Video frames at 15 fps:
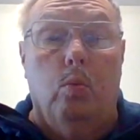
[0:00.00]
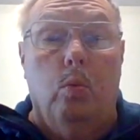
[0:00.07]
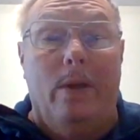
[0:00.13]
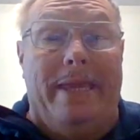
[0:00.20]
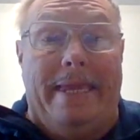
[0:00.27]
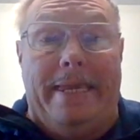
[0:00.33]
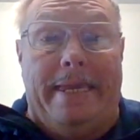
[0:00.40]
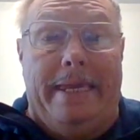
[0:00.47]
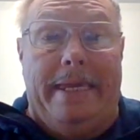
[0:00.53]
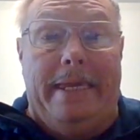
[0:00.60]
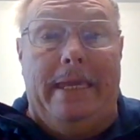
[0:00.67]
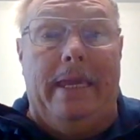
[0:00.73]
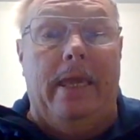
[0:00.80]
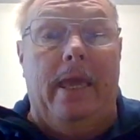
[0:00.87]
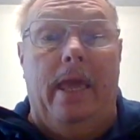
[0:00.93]

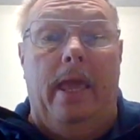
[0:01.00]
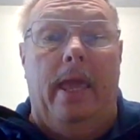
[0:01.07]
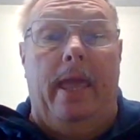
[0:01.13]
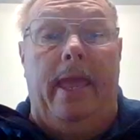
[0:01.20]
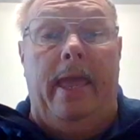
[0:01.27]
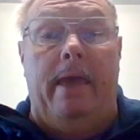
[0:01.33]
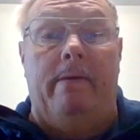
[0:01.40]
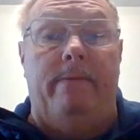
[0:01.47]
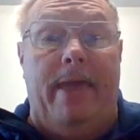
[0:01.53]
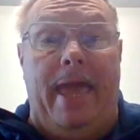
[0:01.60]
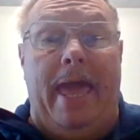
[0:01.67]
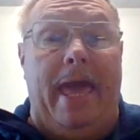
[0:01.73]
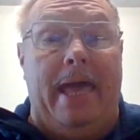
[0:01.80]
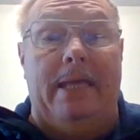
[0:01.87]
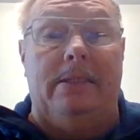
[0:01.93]
we have
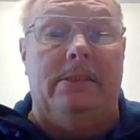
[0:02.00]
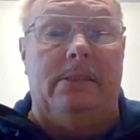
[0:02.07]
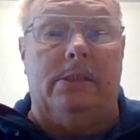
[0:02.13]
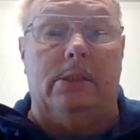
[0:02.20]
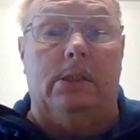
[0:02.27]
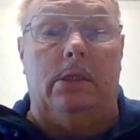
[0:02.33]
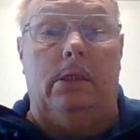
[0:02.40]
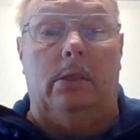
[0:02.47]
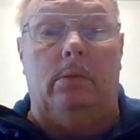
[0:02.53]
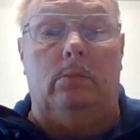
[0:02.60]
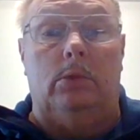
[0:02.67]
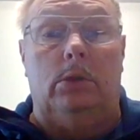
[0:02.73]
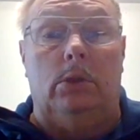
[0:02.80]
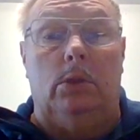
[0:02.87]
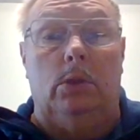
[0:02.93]
had
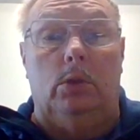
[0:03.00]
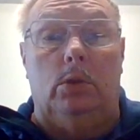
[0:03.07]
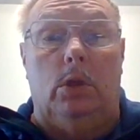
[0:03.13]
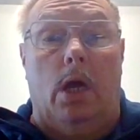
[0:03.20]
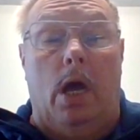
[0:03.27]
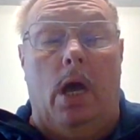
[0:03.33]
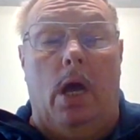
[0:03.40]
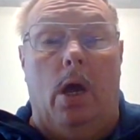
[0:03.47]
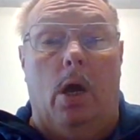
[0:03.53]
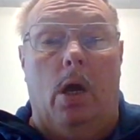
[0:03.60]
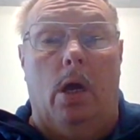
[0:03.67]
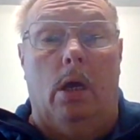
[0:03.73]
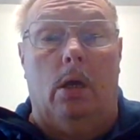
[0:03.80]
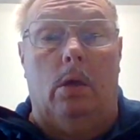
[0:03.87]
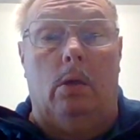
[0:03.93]
some
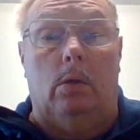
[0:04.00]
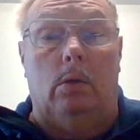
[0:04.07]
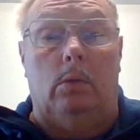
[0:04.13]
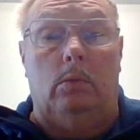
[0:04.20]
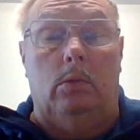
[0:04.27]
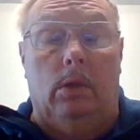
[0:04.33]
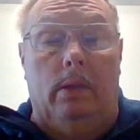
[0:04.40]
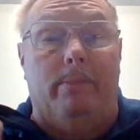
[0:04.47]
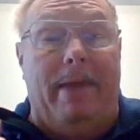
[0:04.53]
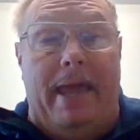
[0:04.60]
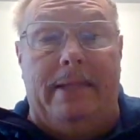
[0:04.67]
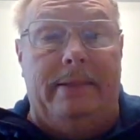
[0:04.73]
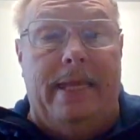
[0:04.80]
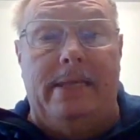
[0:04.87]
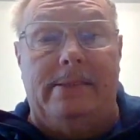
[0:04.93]
uh, really
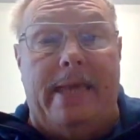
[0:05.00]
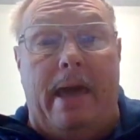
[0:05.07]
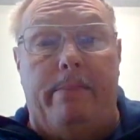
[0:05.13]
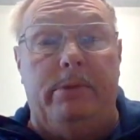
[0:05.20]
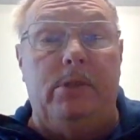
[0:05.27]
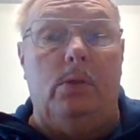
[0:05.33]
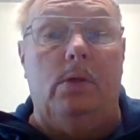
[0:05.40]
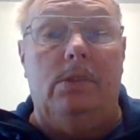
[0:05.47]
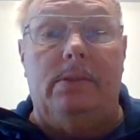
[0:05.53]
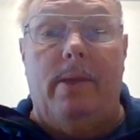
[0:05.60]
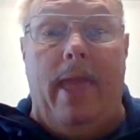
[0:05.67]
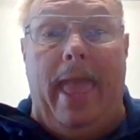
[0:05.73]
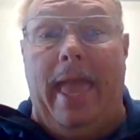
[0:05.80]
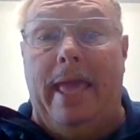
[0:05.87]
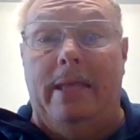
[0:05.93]
bad things happen to us
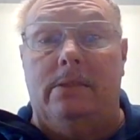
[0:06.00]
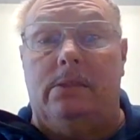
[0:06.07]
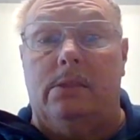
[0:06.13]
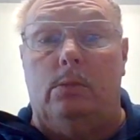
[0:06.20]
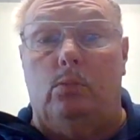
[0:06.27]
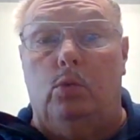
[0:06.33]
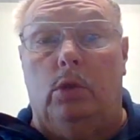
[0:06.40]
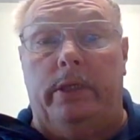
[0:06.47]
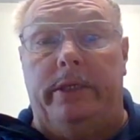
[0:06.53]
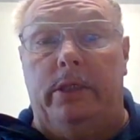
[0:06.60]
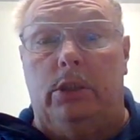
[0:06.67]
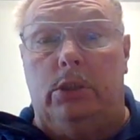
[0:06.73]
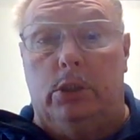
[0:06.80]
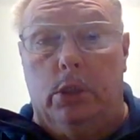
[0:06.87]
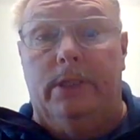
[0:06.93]
and some really
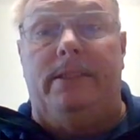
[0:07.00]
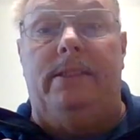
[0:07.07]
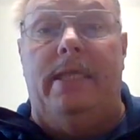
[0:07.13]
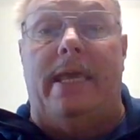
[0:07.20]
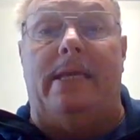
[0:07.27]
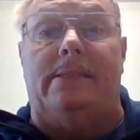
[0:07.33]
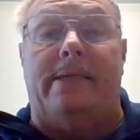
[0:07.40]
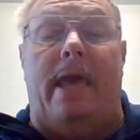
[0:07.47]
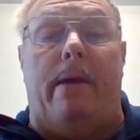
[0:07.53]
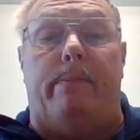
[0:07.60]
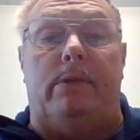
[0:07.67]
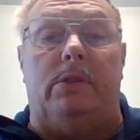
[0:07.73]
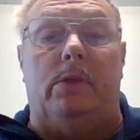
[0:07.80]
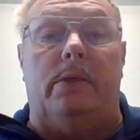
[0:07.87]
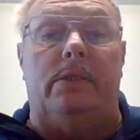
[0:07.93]
good things
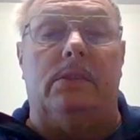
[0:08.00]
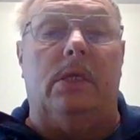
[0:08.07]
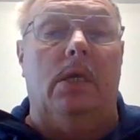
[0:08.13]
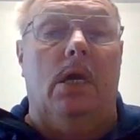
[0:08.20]
happen to us.